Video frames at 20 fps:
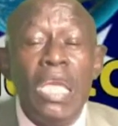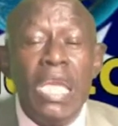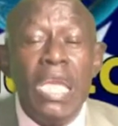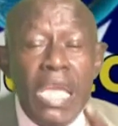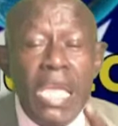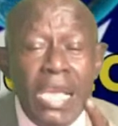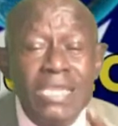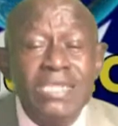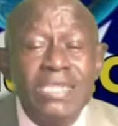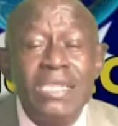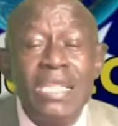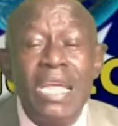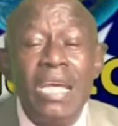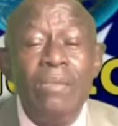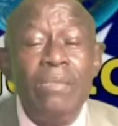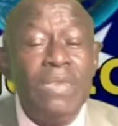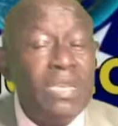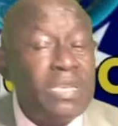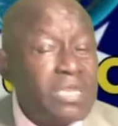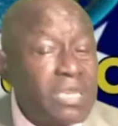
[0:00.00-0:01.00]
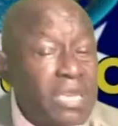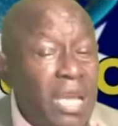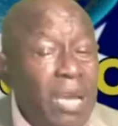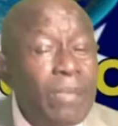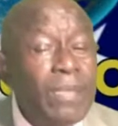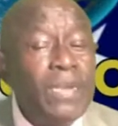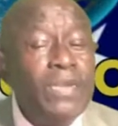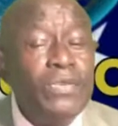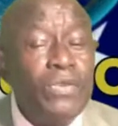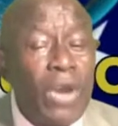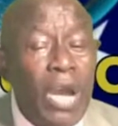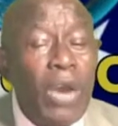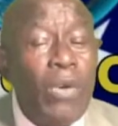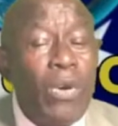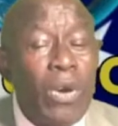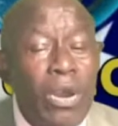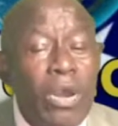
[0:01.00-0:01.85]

Islam is coming to our